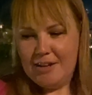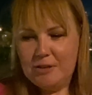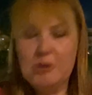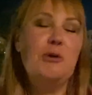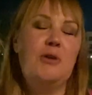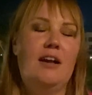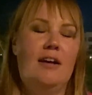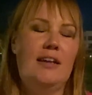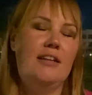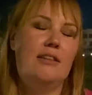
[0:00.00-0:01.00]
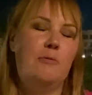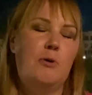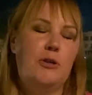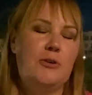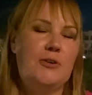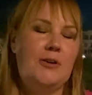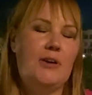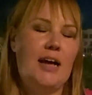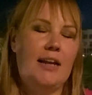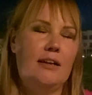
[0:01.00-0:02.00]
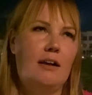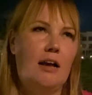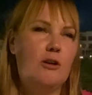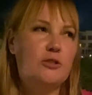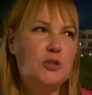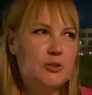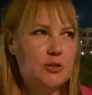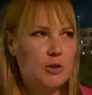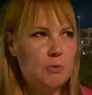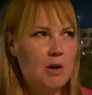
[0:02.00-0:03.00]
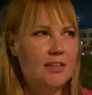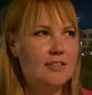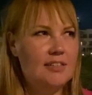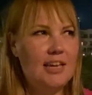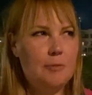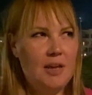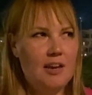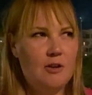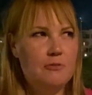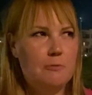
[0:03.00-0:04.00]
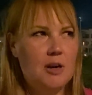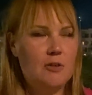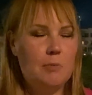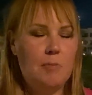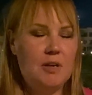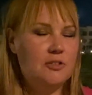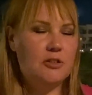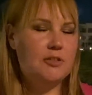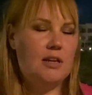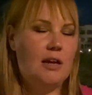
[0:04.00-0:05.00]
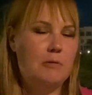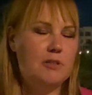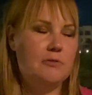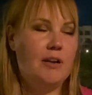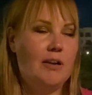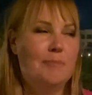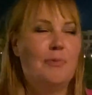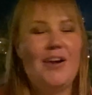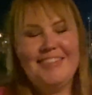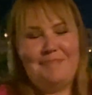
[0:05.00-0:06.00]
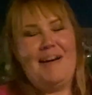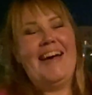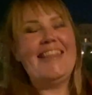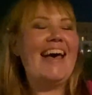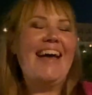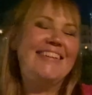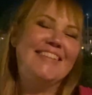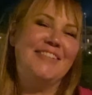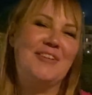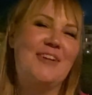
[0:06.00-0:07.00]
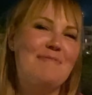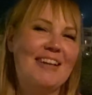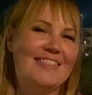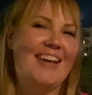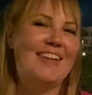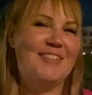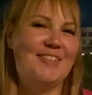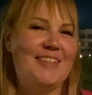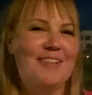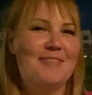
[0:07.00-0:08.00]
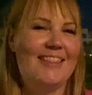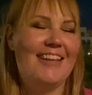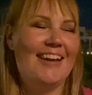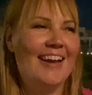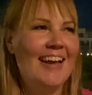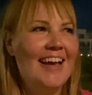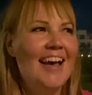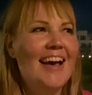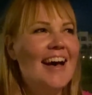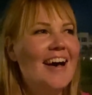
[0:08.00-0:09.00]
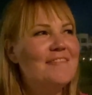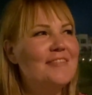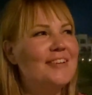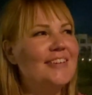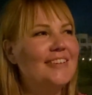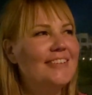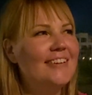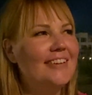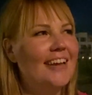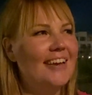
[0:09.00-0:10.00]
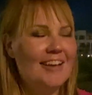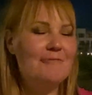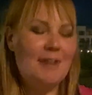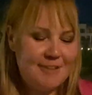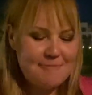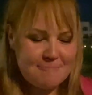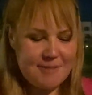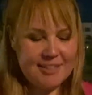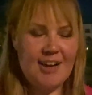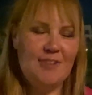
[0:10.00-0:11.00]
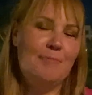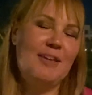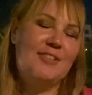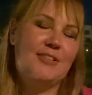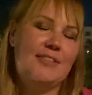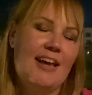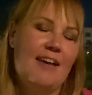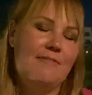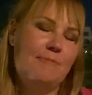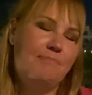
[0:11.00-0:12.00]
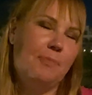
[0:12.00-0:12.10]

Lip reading: good in the water. And I also saw one sneak peek of one of my pictures, and I was very impressed by that, and so I'm excited to see what they have, like what kind of pictures they have